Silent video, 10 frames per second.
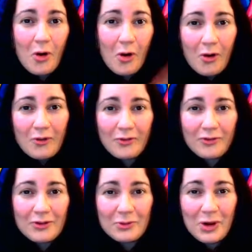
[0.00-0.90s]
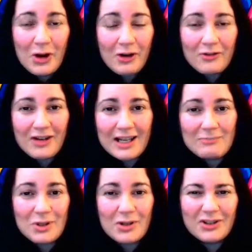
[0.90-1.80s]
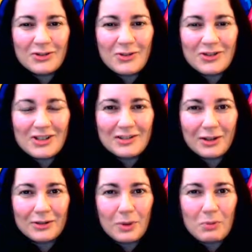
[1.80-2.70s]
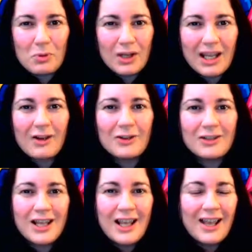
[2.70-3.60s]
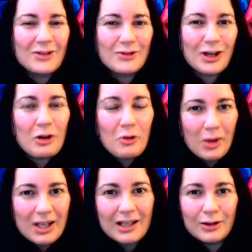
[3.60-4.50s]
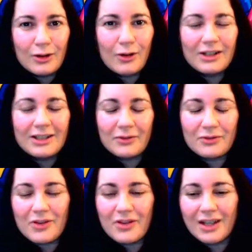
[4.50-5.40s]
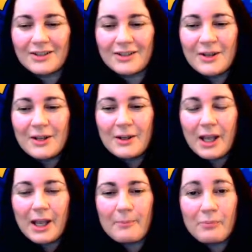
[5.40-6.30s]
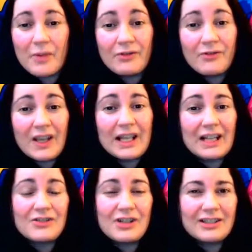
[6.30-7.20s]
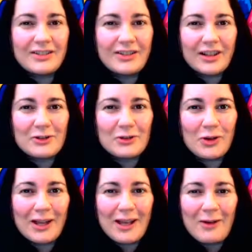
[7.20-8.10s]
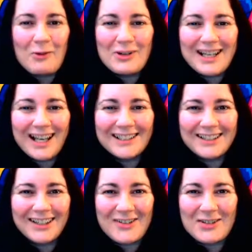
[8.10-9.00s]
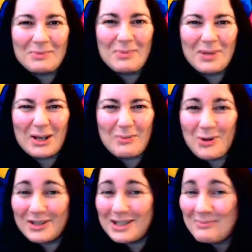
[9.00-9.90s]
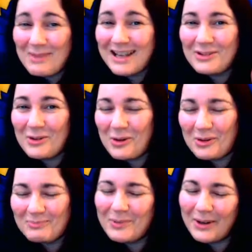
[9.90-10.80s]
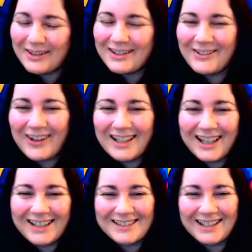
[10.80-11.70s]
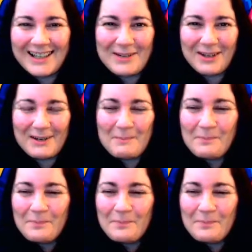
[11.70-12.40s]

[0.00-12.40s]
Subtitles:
of, you know, her writing, because it's not just this one book. Chaos has written quite a lot of different things, and very interesting things. So I'm going to ask her if she'll maybe come on. She might not, but you know, I'll ask her anyway.